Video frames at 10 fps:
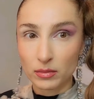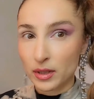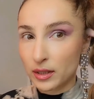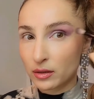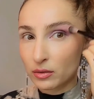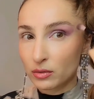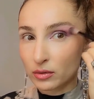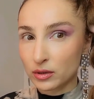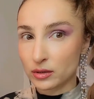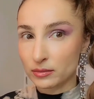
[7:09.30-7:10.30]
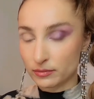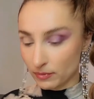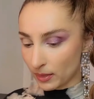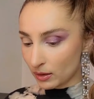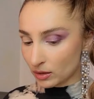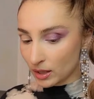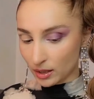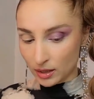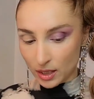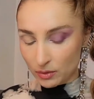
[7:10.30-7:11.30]
my corner.
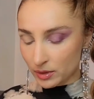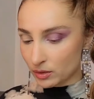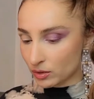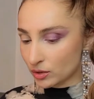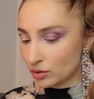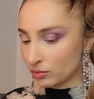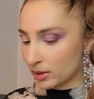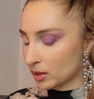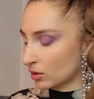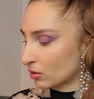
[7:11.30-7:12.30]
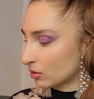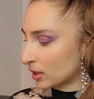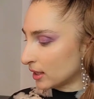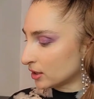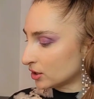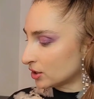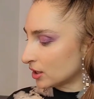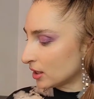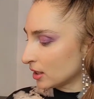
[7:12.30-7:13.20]
Okay, now we're going to my low lash,